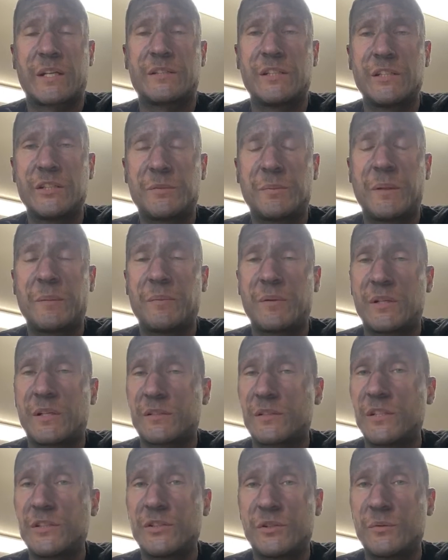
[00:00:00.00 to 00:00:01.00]
I teach people, I'll
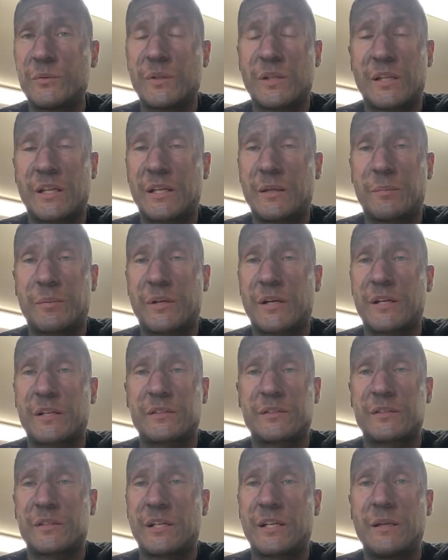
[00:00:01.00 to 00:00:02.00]
teach you with any
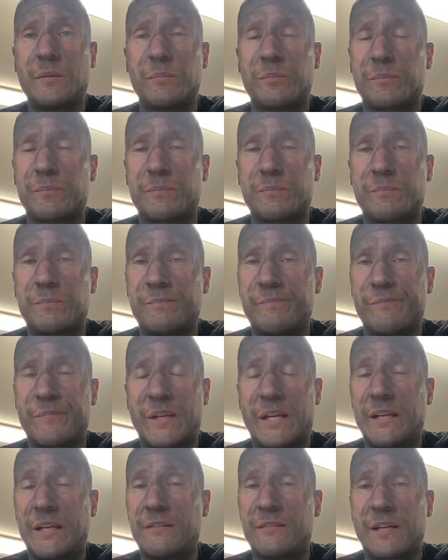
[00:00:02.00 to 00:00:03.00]
products,
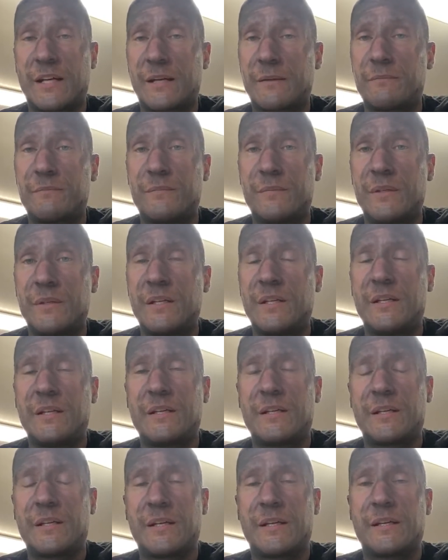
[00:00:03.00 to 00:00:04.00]
anytime,
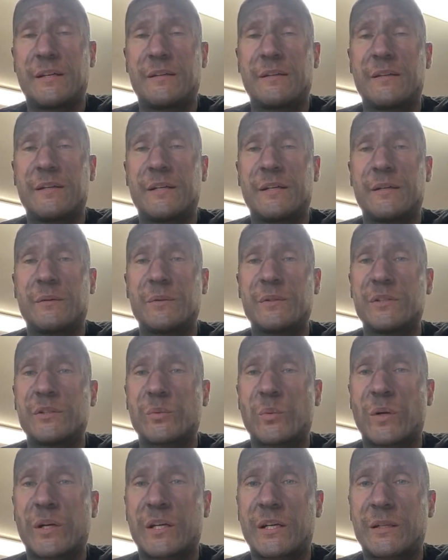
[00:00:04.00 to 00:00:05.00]
and we
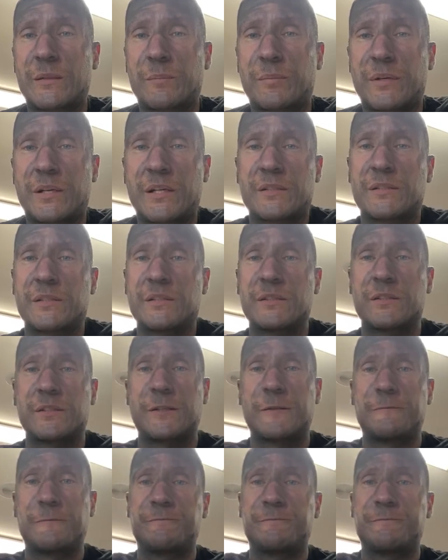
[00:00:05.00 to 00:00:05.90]
just work on the process.